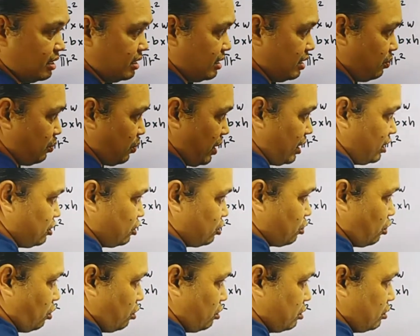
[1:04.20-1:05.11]
depends
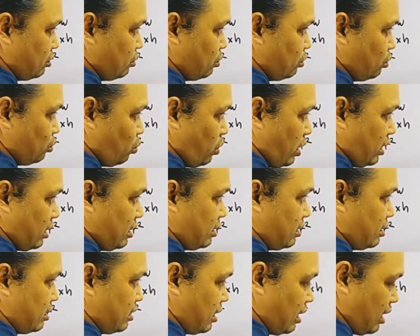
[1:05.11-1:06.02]
on what
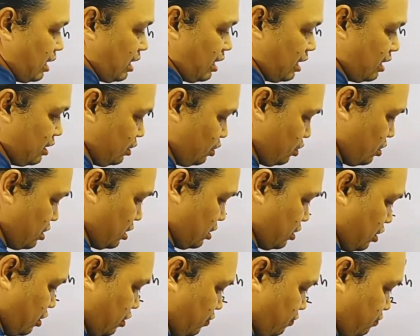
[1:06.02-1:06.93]
unit
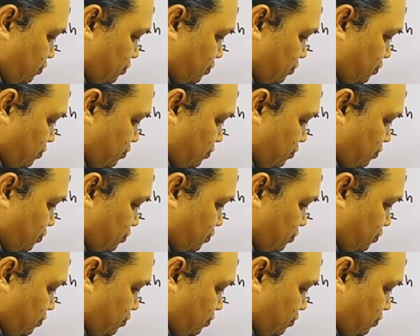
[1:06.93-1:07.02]
of